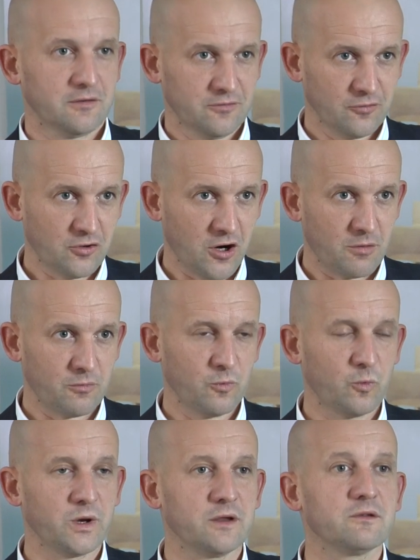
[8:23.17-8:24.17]
to come
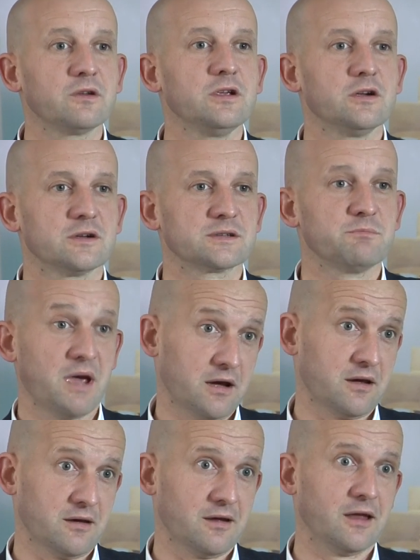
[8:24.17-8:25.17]
within 3 years
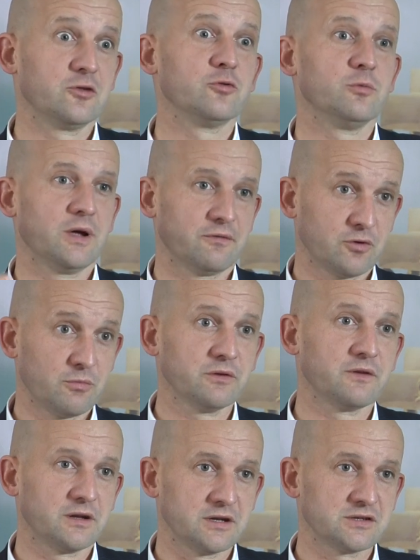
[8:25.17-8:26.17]
back, we have to
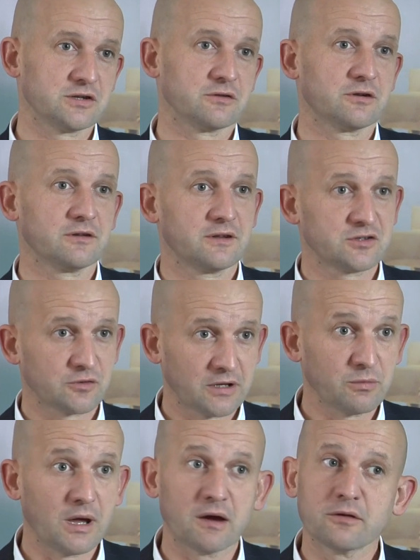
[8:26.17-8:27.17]
motivate these children so
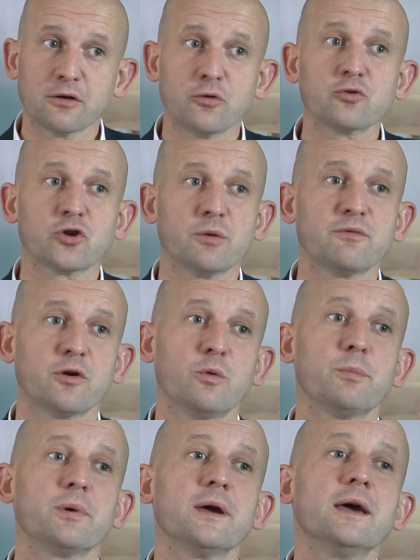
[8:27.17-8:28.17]
that we have the long-term
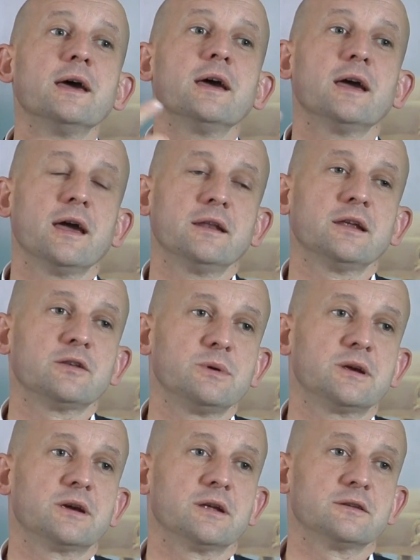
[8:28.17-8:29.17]
follow-up,
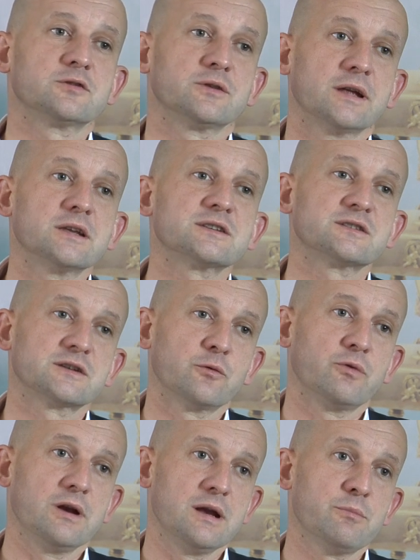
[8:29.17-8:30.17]
so that is
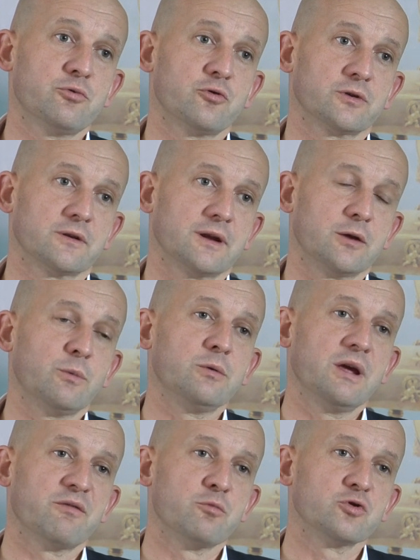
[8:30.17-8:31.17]
really important. And when
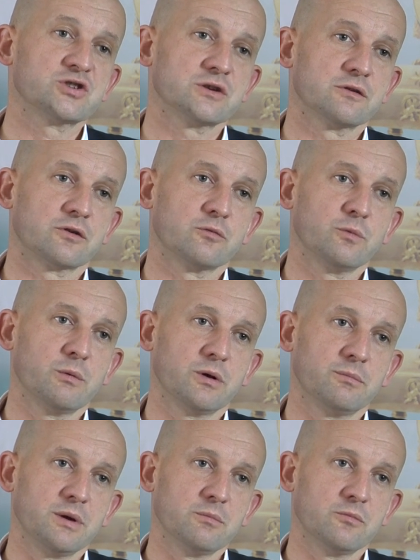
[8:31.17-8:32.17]
we have more children, we
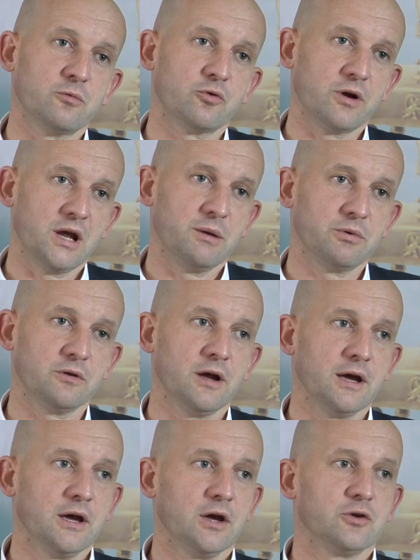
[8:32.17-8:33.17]
will be more able
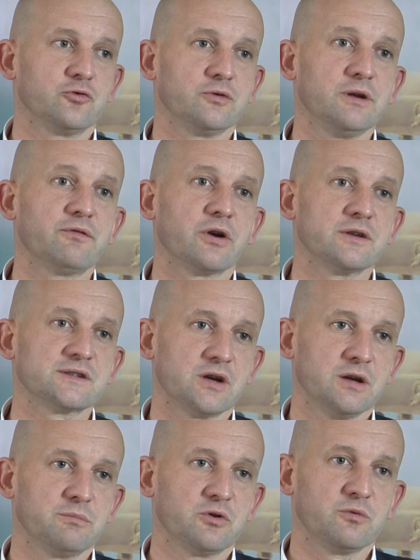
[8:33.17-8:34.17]
to
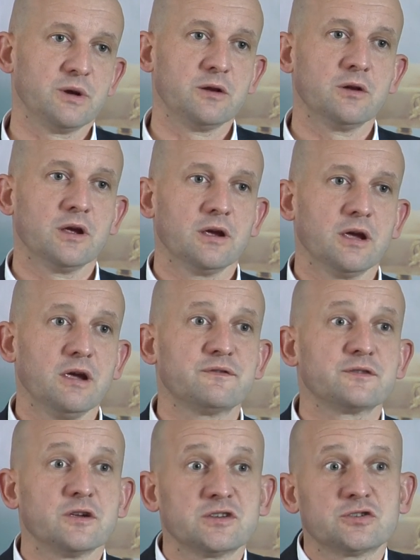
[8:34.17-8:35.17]
differentiate between
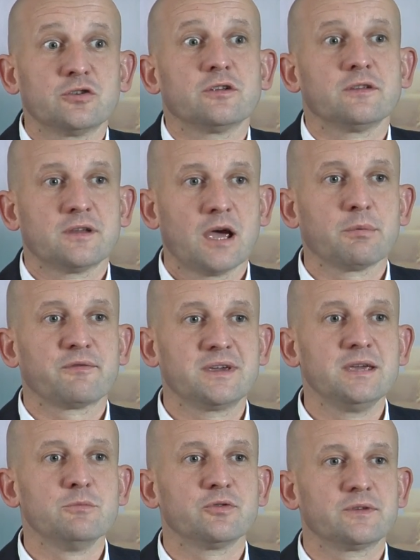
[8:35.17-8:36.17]
if a certain type of
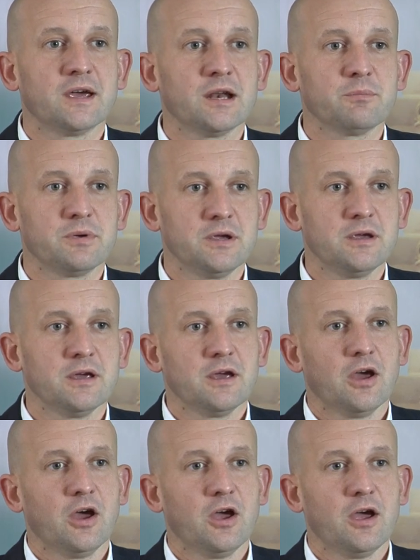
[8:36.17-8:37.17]
chemotherapy
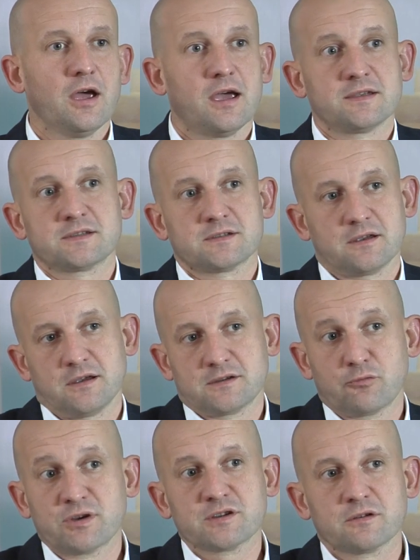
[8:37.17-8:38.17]
has
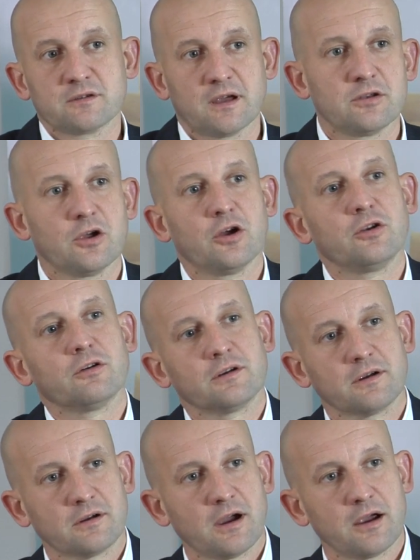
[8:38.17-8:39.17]
a result and the other
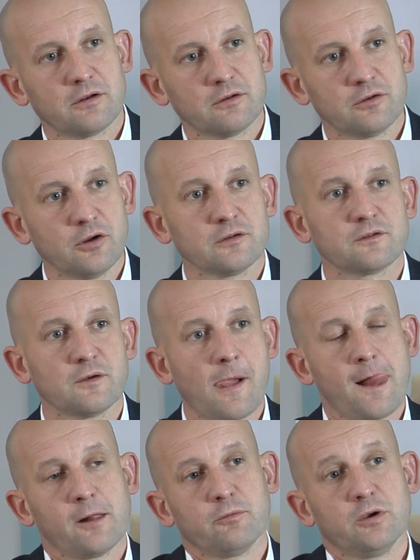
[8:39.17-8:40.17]
kind not.
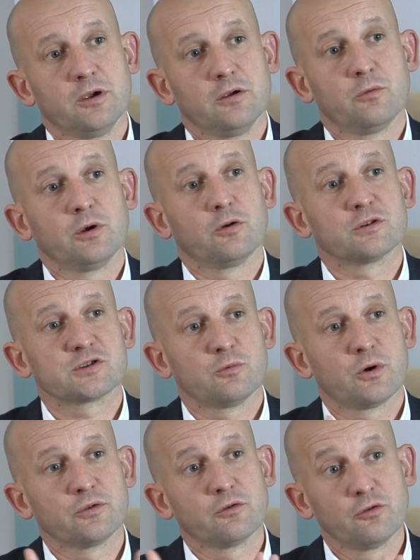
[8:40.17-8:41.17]
We also
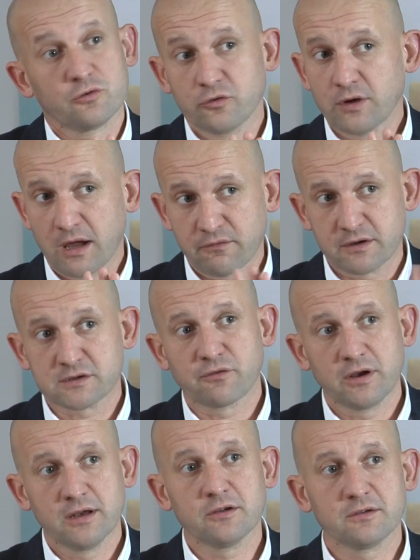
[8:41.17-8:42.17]
want to look to the effects of
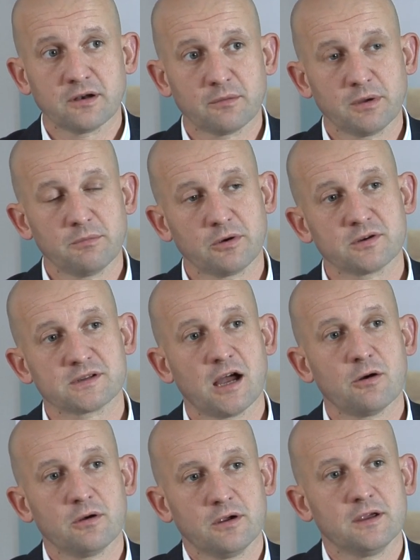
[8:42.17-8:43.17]
radiotherapy, because
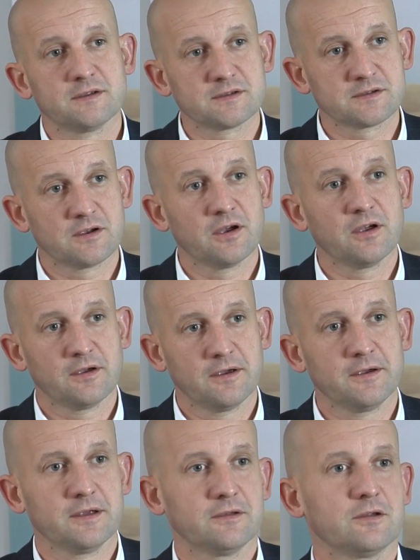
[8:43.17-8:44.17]
now
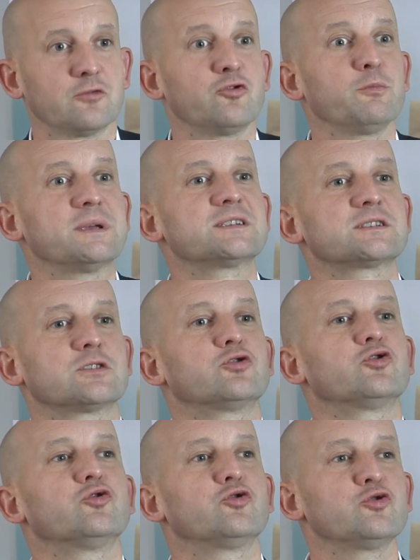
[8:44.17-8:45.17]
the group is
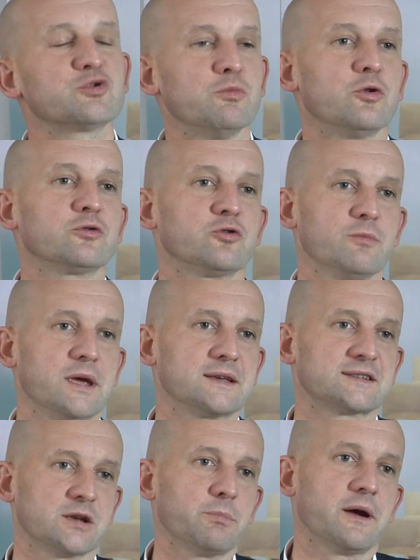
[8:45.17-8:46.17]
too small to
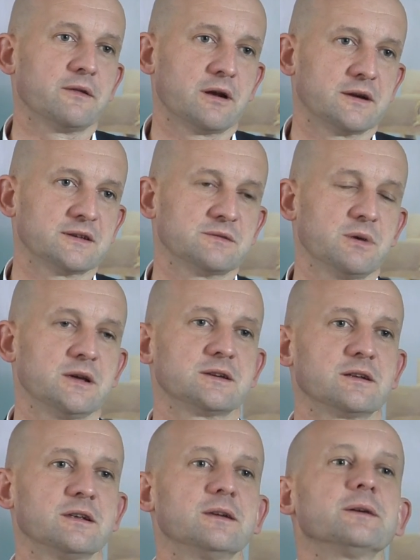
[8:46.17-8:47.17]
make sub-analyses,
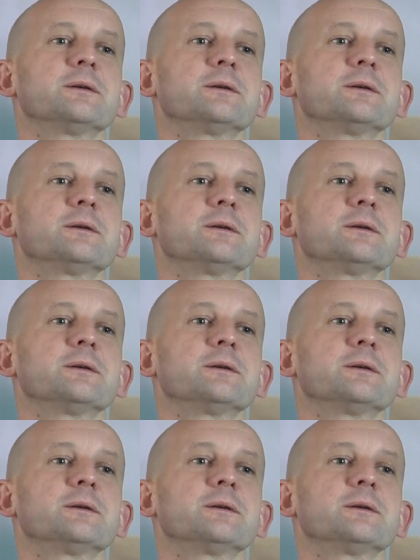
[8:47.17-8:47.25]
basically.